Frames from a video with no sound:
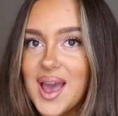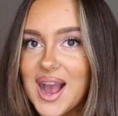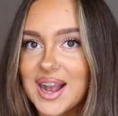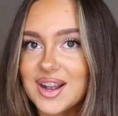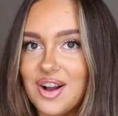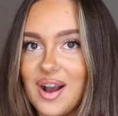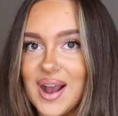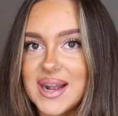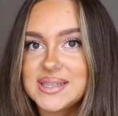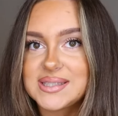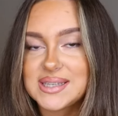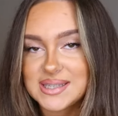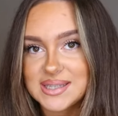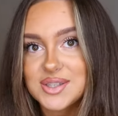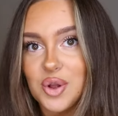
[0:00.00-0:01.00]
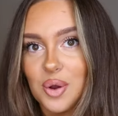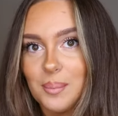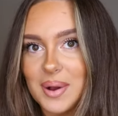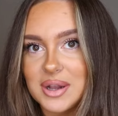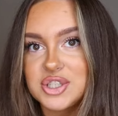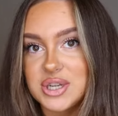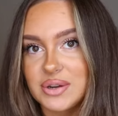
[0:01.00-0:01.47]
And guys, this is not
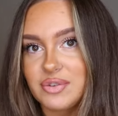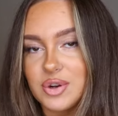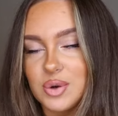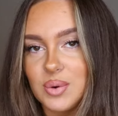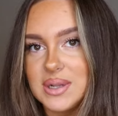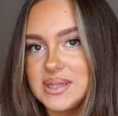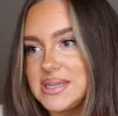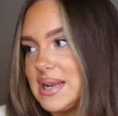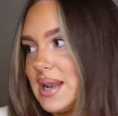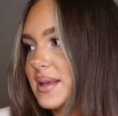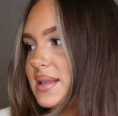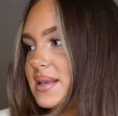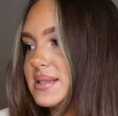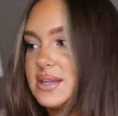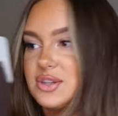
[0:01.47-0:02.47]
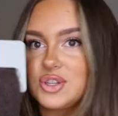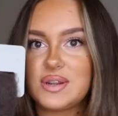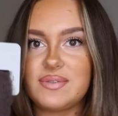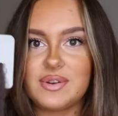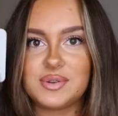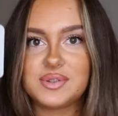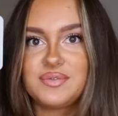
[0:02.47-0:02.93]
much different quality. Like this literally
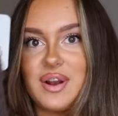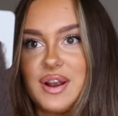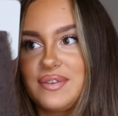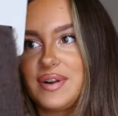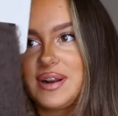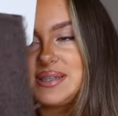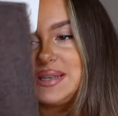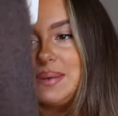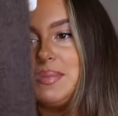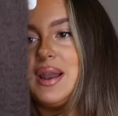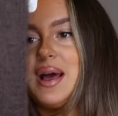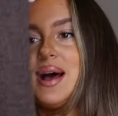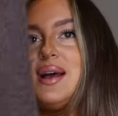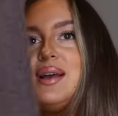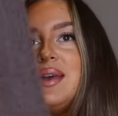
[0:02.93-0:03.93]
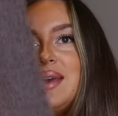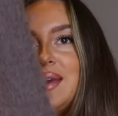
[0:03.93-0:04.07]
feels very, very similar.